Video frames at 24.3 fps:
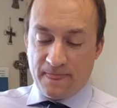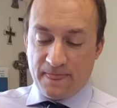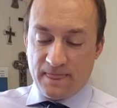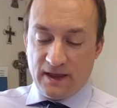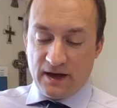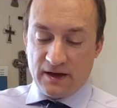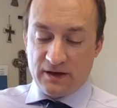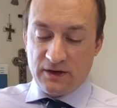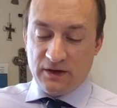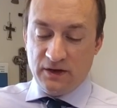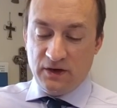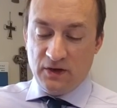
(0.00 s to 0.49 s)

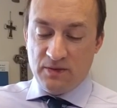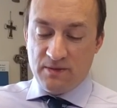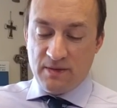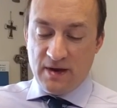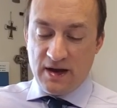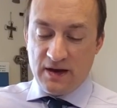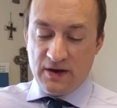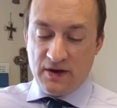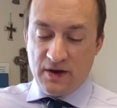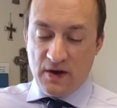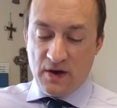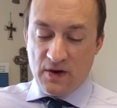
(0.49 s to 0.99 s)
that you
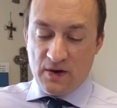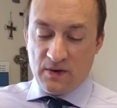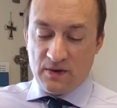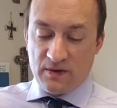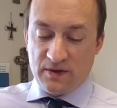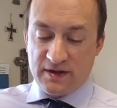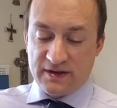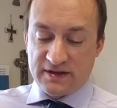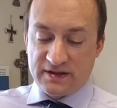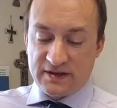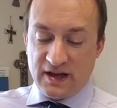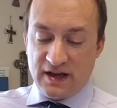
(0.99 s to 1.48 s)
may know
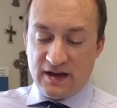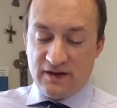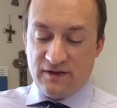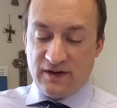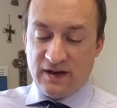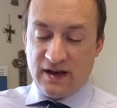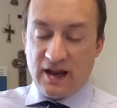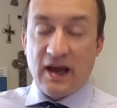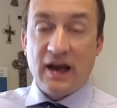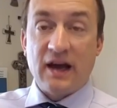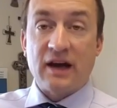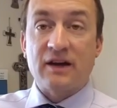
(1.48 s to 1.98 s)
the
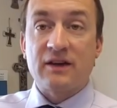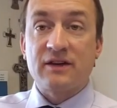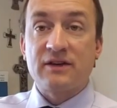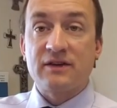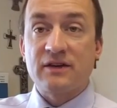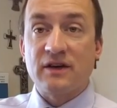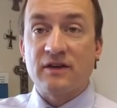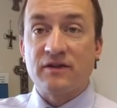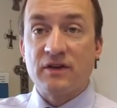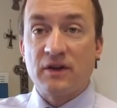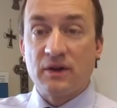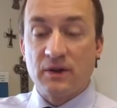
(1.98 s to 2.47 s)
saving acts
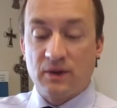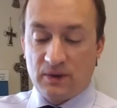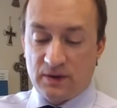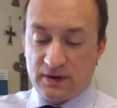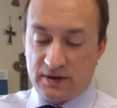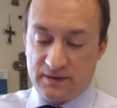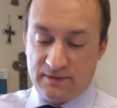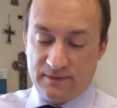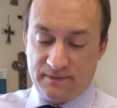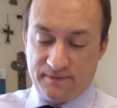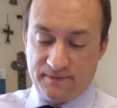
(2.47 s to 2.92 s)
of the Lord?